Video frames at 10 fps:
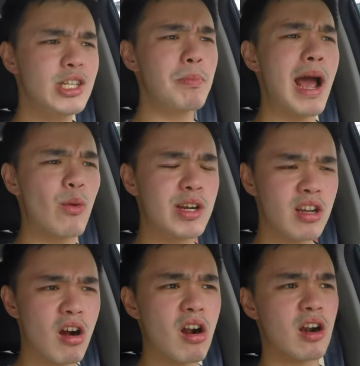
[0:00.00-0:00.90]

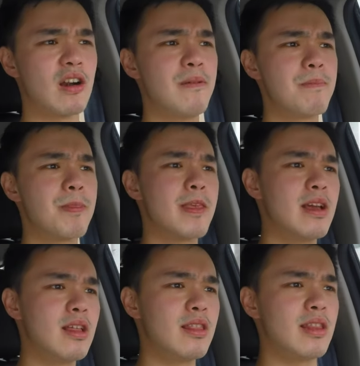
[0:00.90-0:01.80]
powered car
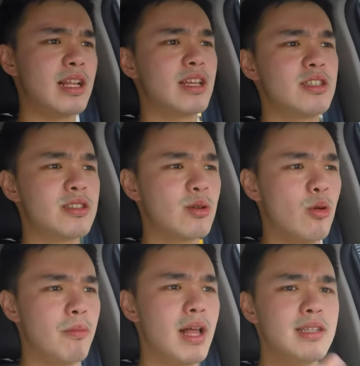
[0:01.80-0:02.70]
that can just
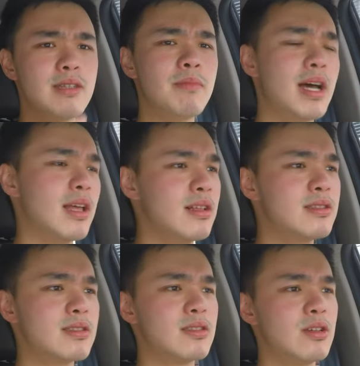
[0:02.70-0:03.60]
go miles and
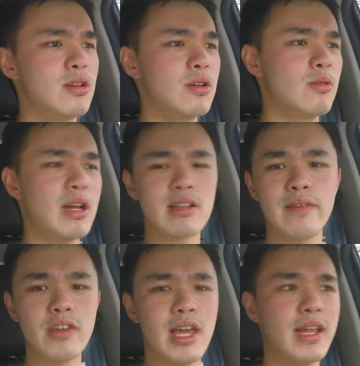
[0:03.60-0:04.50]
miles without
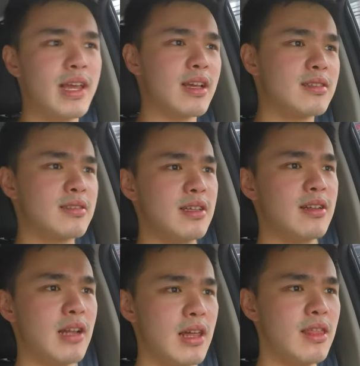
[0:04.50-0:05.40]
giving you headaches,
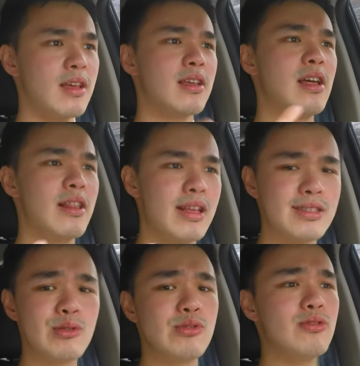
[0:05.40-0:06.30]
then I think the
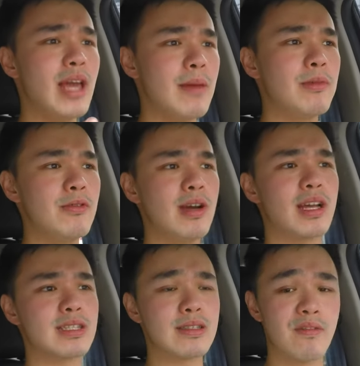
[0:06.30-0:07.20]
Isuzu
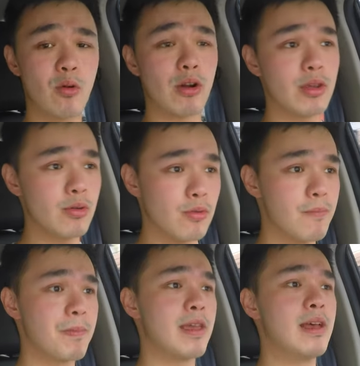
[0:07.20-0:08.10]
MU-X is for you.
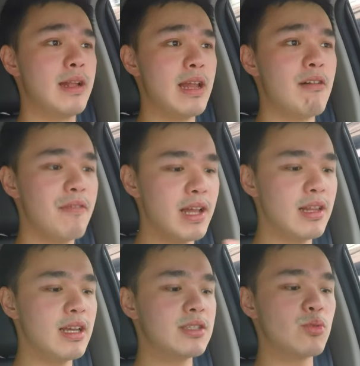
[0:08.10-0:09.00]
Now,
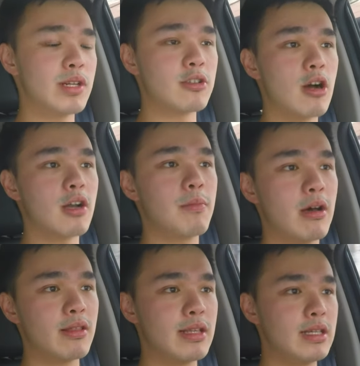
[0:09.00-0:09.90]
finally, I just want to talk
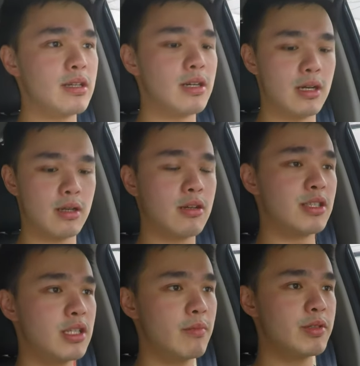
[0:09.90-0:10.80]
about the
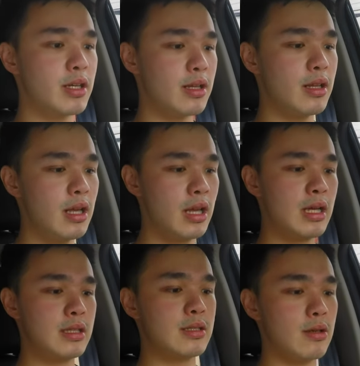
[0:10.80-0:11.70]
consumption.
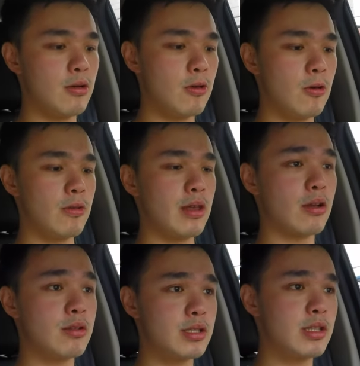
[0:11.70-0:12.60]
So the
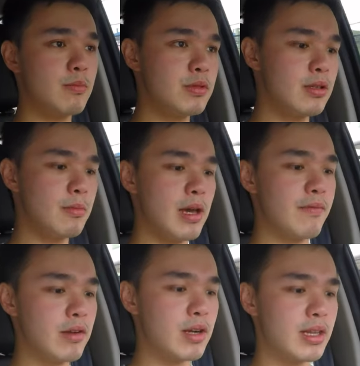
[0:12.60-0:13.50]
consumption I'm
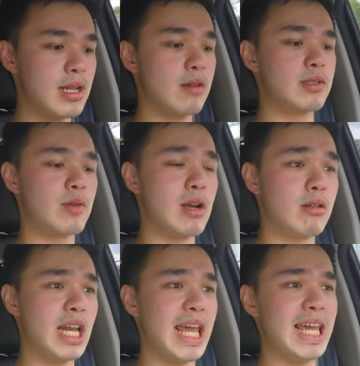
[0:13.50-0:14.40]
having right now is
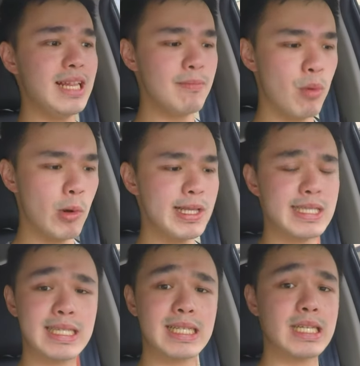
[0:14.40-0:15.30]
around
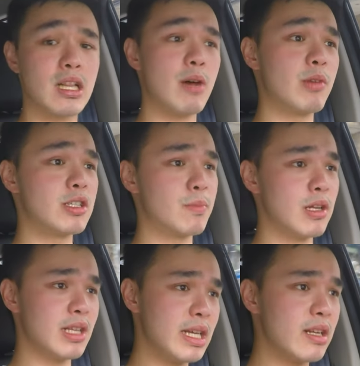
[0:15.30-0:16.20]
8.6 kilometers per
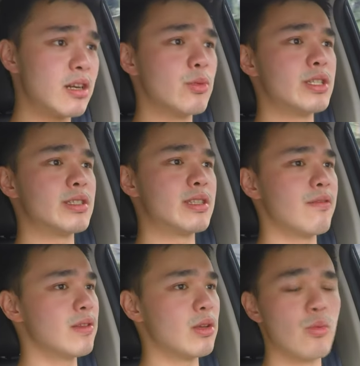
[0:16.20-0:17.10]
liter, which is
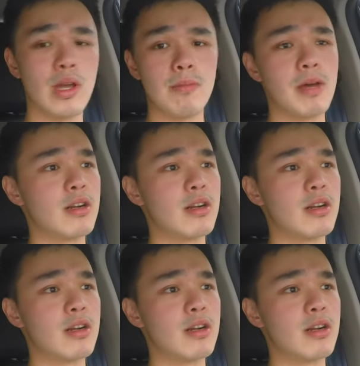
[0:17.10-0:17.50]
definitely way better